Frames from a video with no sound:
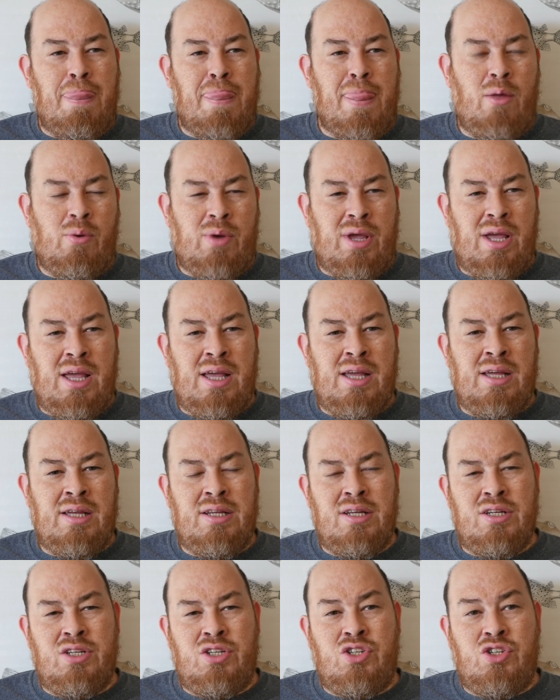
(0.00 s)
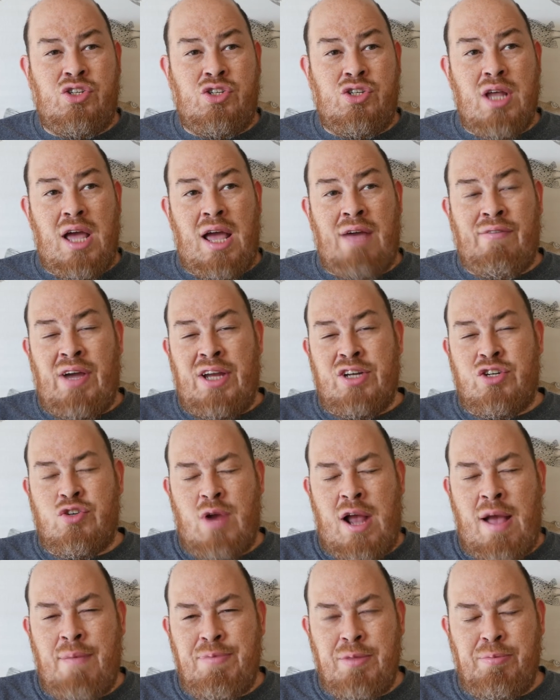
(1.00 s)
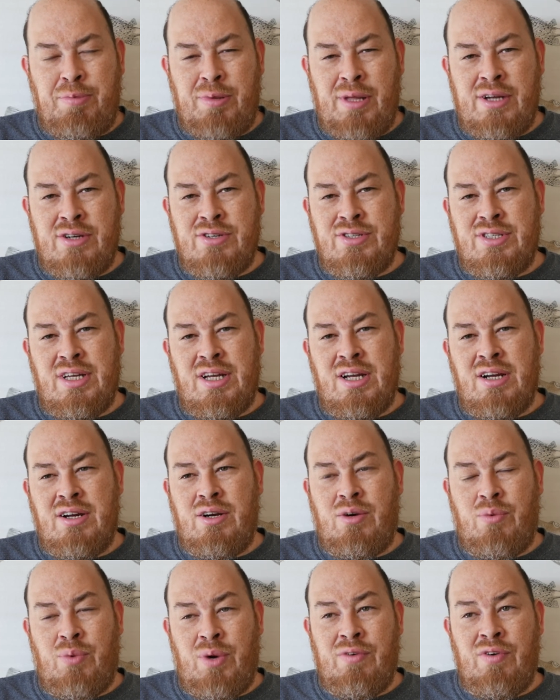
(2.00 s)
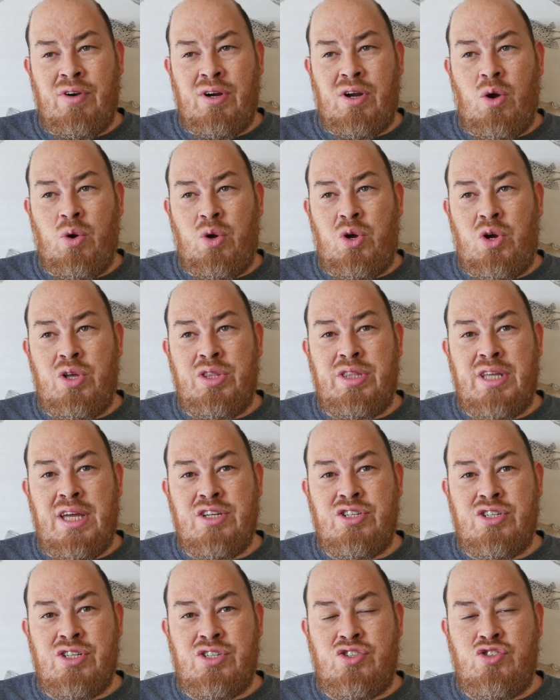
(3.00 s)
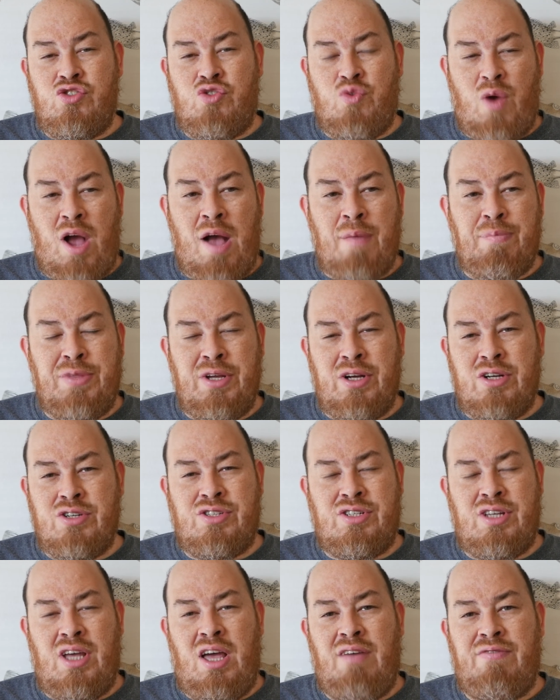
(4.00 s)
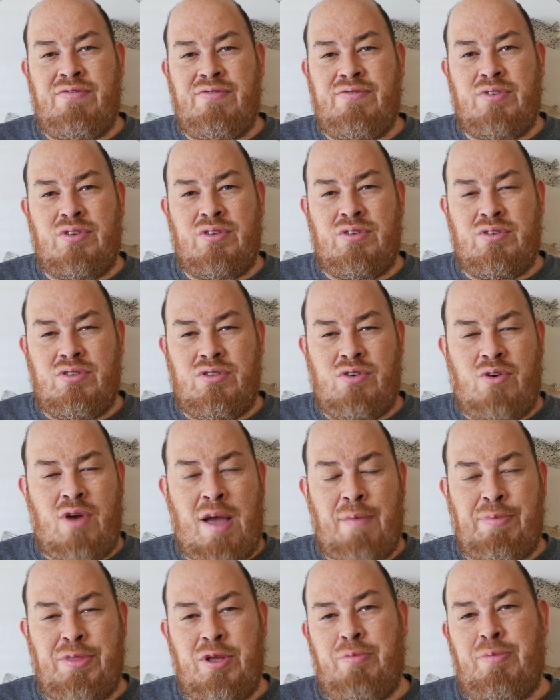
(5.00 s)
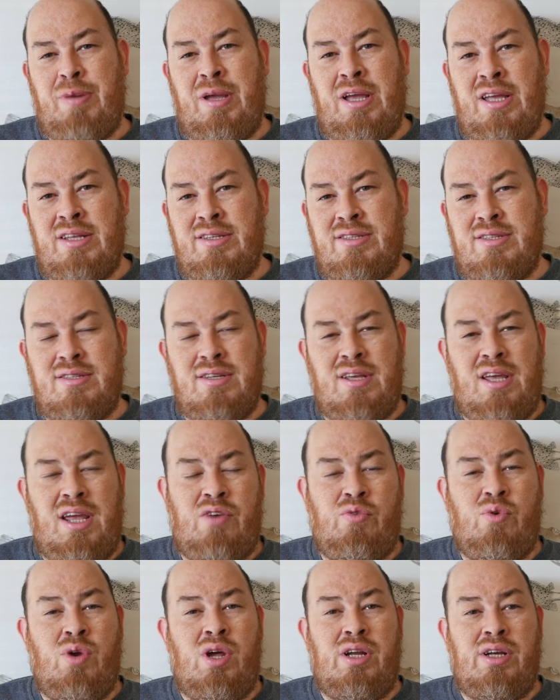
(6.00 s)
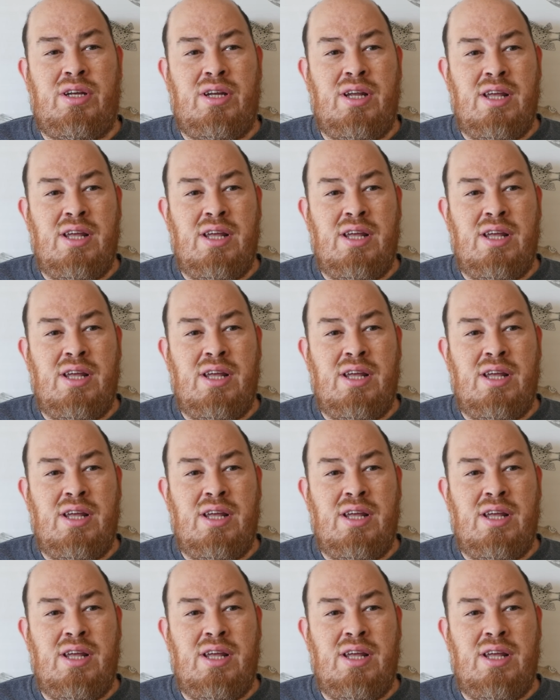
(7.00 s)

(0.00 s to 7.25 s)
Okay, have I trapped the players there or whatever? Or could they just drop their stuff, crap their pants and run?